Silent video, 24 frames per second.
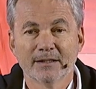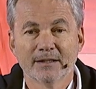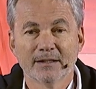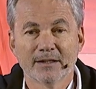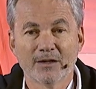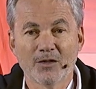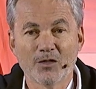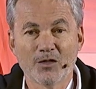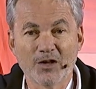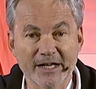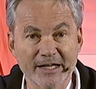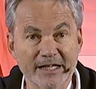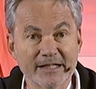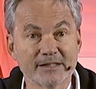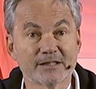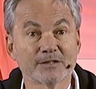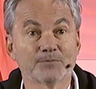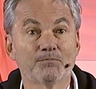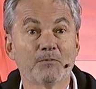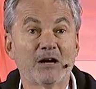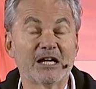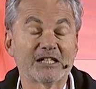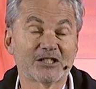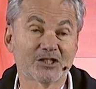then it's
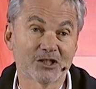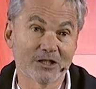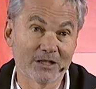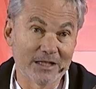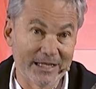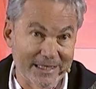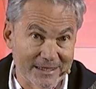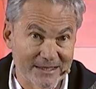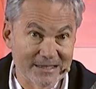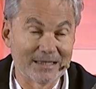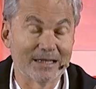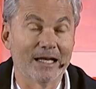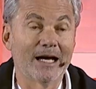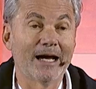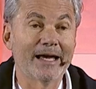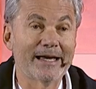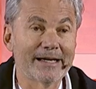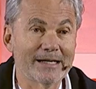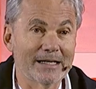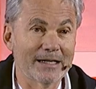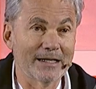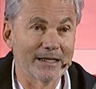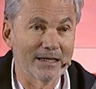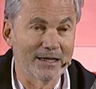much less
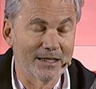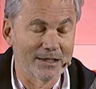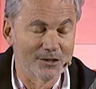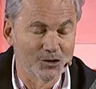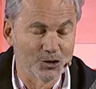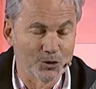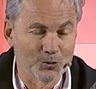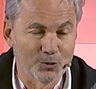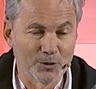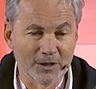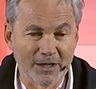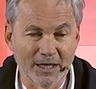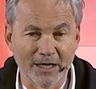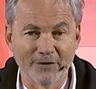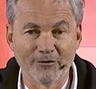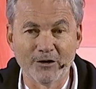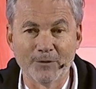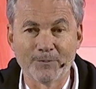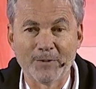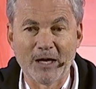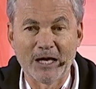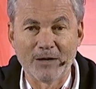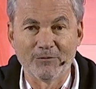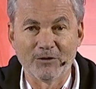likely that you will have a
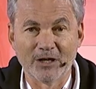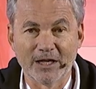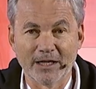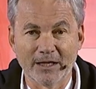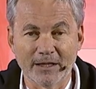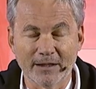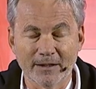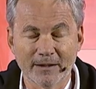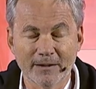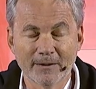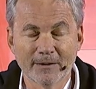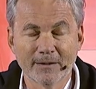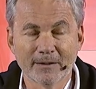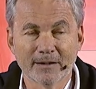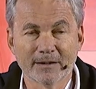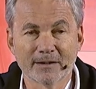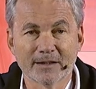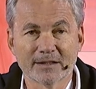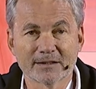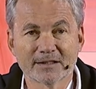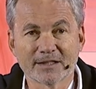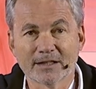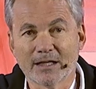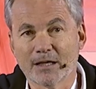baby,
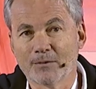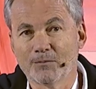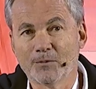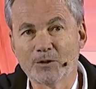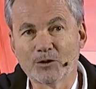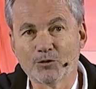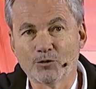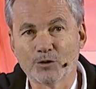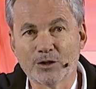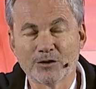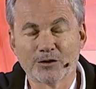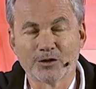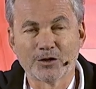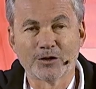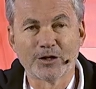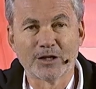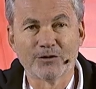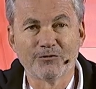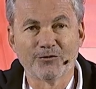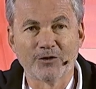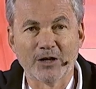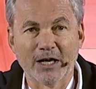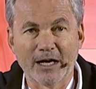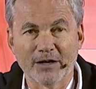let's say, between
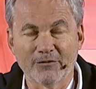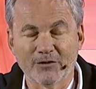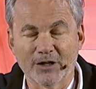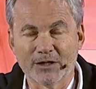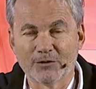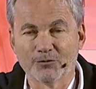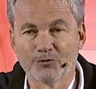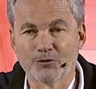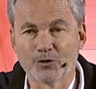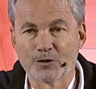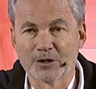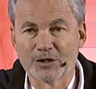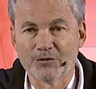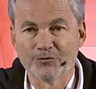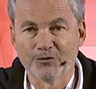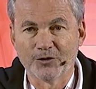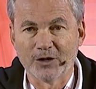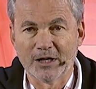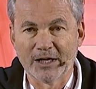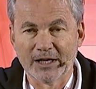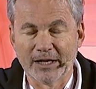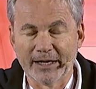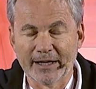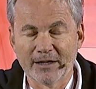35 and
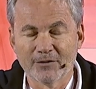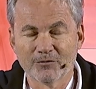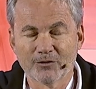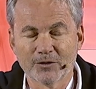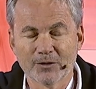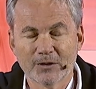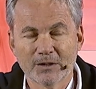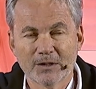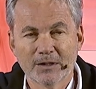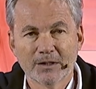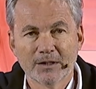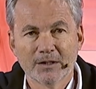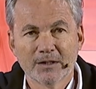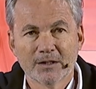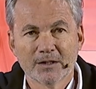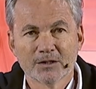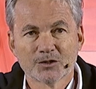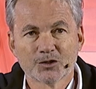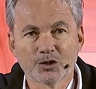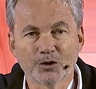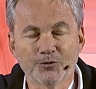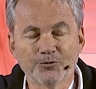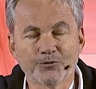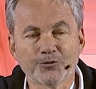45.
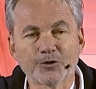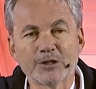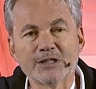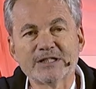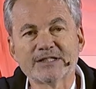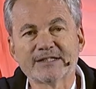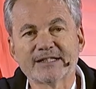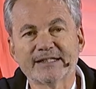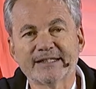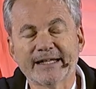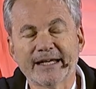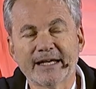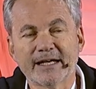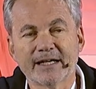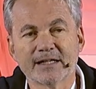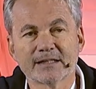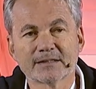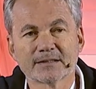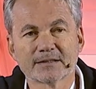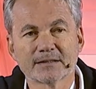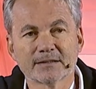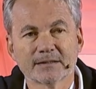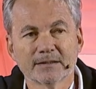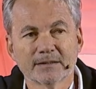So freezing
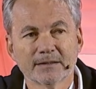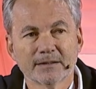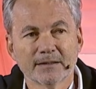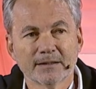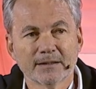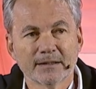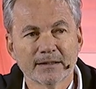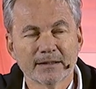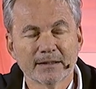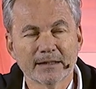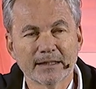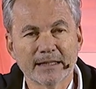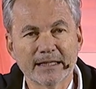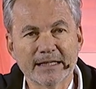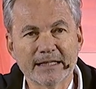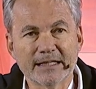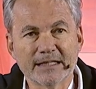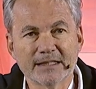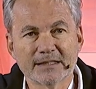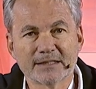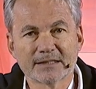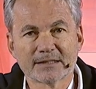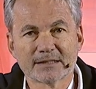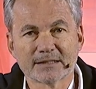eggs
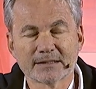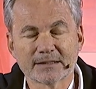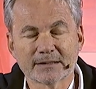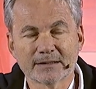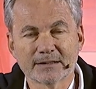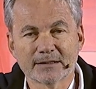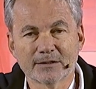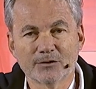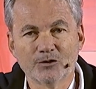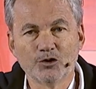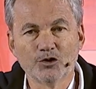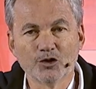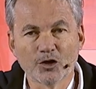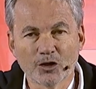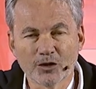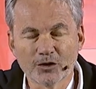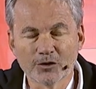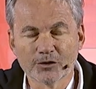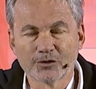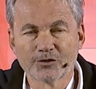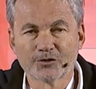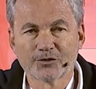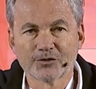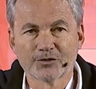is
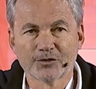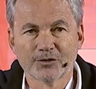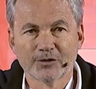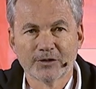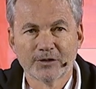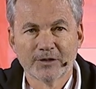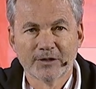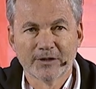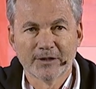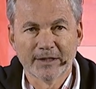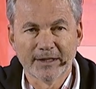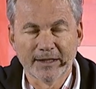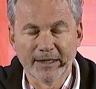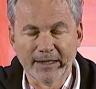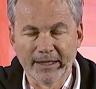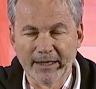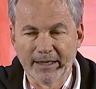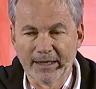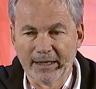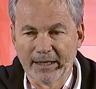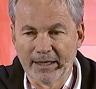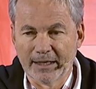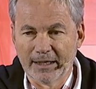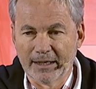not
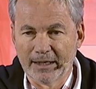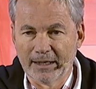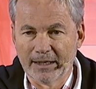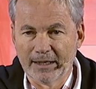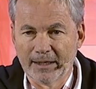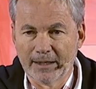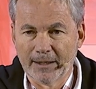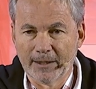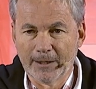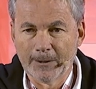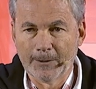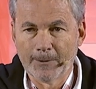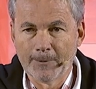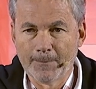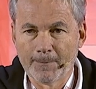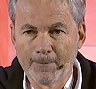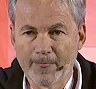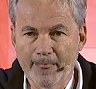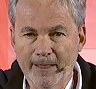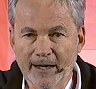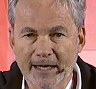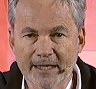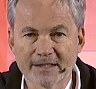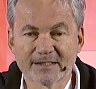
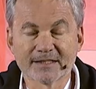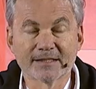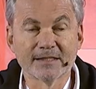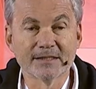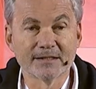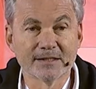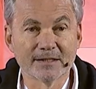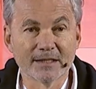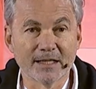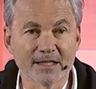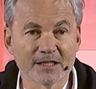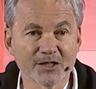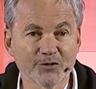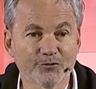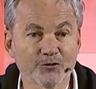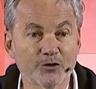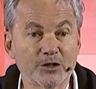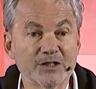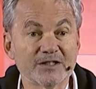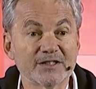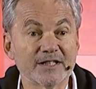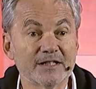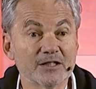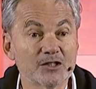as easy as
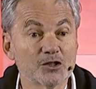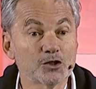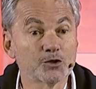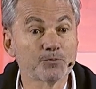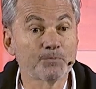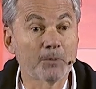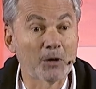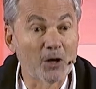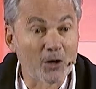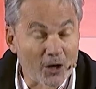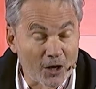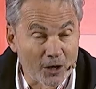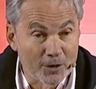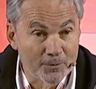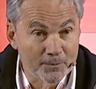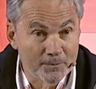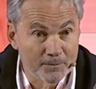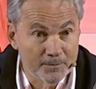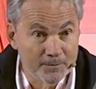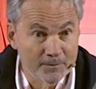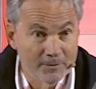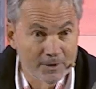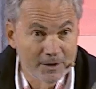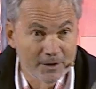freezing
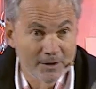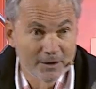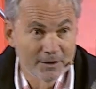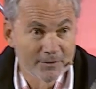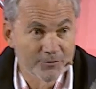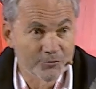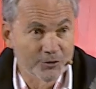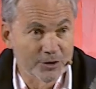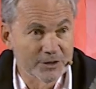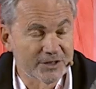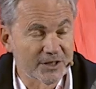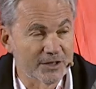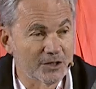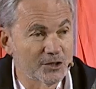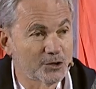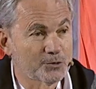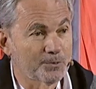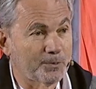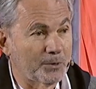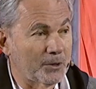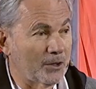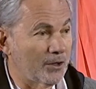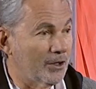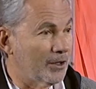sperm. Freezing
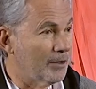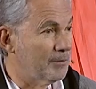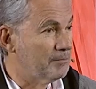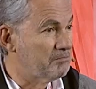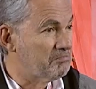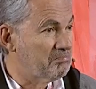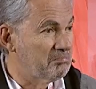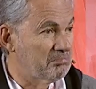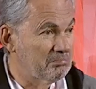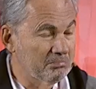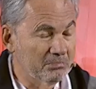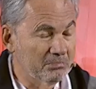sperm,